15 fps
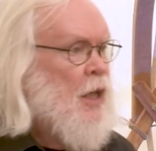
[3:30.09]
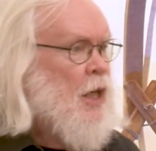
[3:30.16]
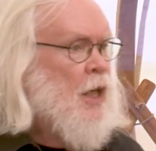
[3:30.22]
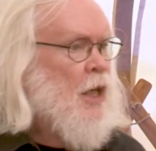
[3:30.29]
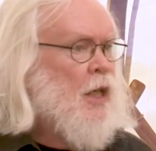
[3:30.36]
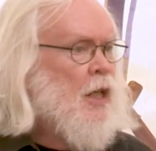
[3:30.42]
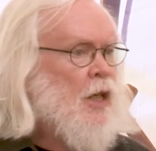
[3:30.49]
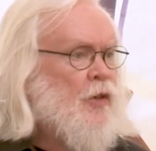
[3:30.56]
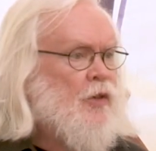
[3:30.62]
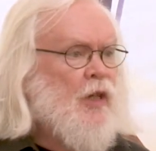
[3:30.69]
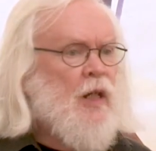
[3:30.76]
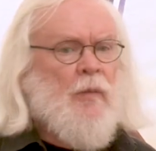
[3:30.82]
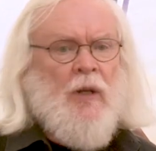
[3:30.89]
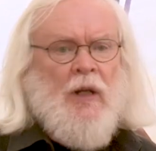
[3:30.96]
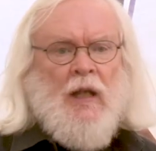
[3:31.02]
Is there
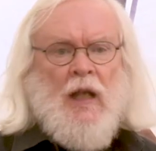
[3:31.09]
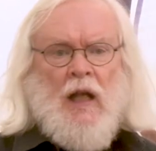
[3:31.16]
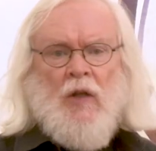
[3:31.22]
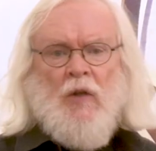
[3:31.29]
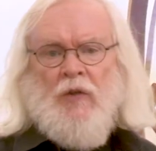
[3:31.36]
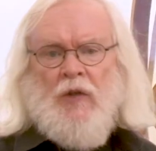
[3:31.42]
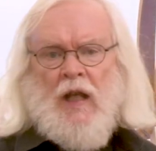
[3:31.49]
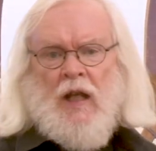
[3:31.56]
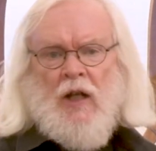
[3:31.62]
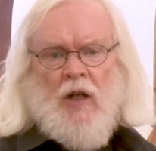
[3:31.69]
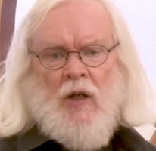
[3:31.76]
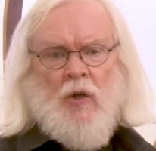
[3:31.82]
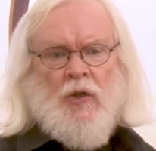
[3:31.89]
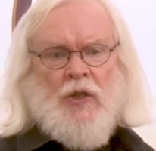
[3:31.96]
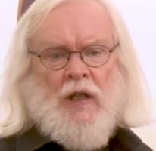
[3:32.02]
anybody else here
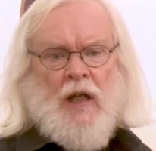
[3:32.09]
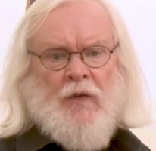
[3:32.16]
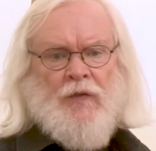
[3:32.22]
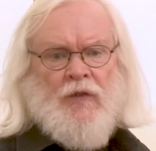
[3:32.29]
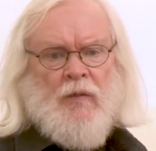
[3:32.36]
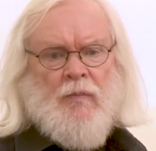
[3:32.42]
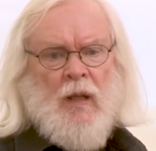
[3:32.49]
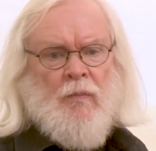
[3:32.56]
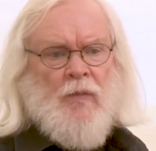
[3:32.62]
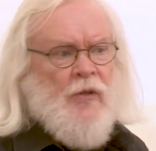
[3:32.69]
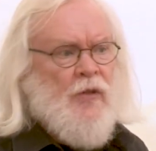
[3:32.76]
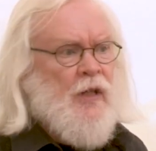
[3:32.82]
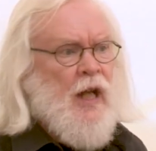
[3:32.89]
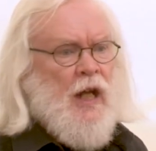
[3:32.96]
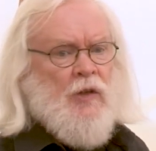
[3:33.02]
old enough to remember
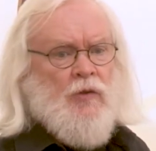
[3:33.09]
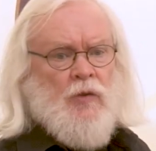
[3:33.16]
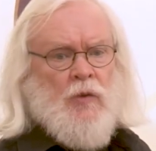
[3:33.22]
slide